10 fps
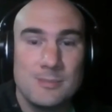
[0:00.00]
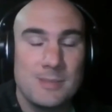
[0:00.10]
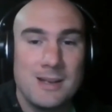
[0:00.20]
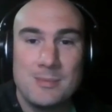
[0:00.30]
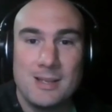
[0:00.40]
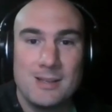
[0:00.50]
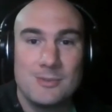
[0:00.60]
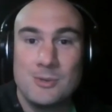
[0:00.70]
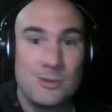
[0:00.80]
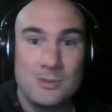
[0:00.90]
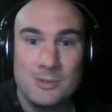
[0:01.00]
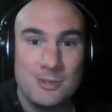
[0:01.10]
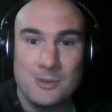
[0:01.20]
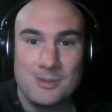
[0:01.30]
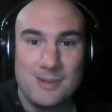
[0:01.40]
And I'm like,
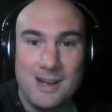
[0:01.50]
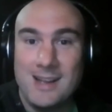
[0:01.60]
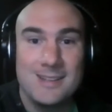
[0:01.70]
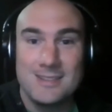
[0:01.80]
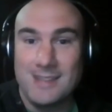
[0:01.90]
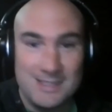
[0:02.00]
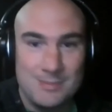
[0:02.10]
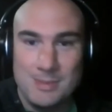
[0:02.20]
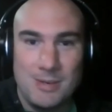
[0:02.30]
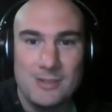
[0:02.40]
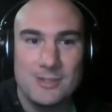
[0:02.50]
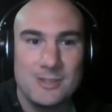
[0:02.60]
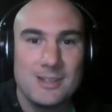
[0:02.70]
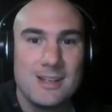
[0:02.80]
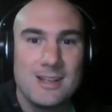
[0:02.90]
no. I like to be
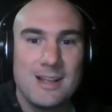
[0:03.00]
bothered.